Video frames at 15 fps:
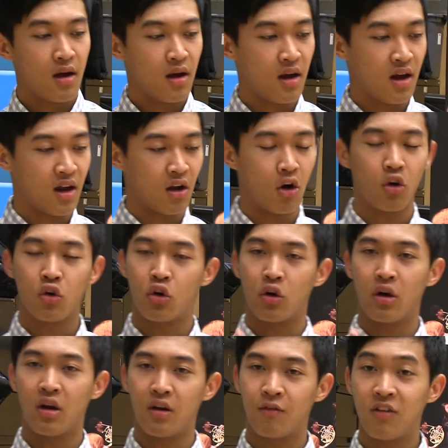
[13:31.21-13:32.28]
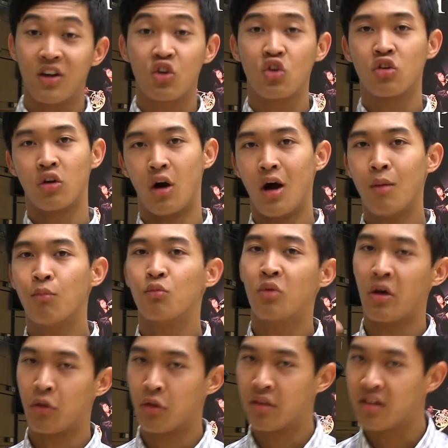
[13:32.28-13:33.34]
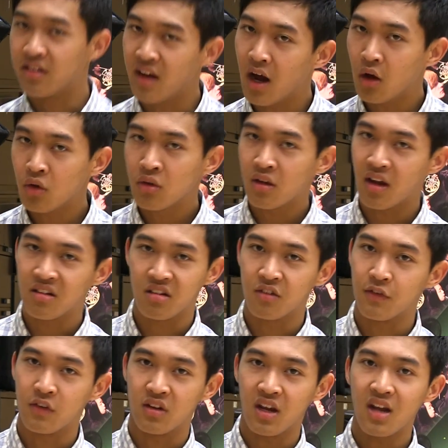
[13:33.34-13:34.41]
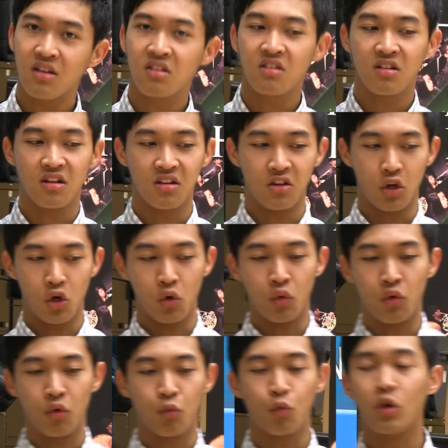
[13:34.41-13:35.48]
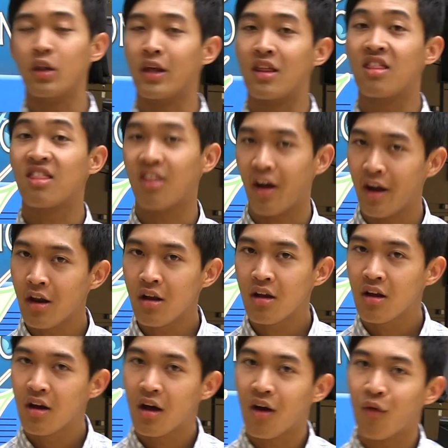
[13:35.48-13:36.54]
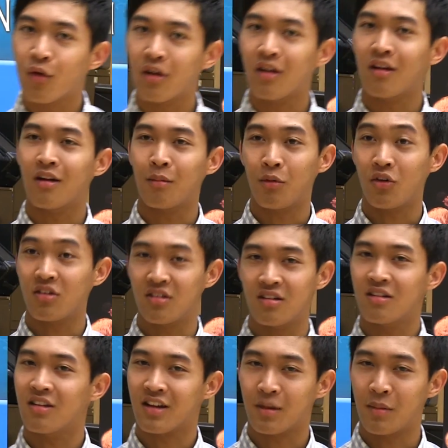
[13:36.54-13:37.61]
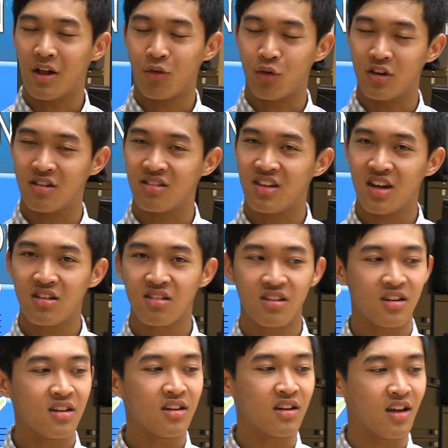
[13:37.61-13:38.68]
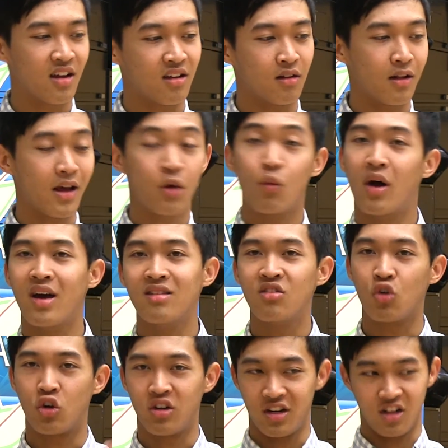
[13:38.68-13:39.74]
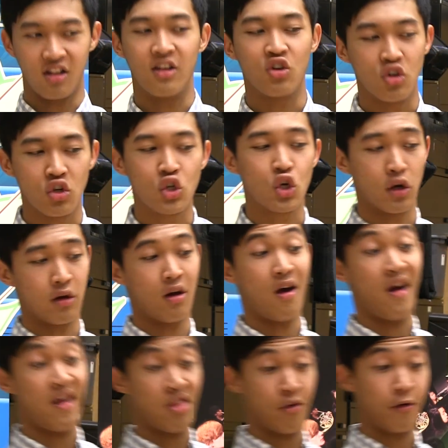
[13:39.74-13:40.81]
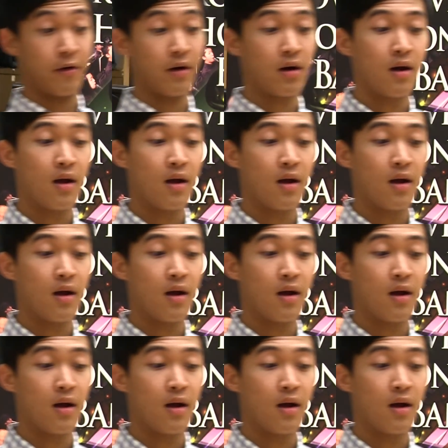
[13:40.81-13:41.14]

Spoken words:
and all your inflections are up rather than down, as of a dance, because you don't really thud when a person like a ballerina is dancing. And likewise, your articulation shouldn't either.